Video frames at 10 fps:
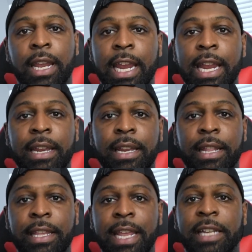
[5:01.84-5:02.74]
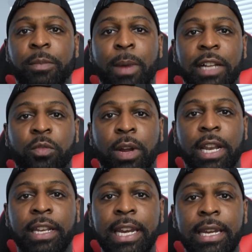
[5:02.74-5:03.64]
and the Xbox One
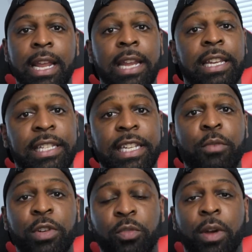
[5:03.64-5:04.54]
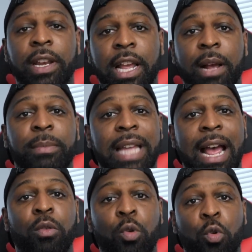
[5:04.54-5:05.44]
Elite to see which one comes
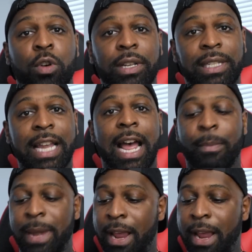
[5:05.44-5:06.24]
out on top.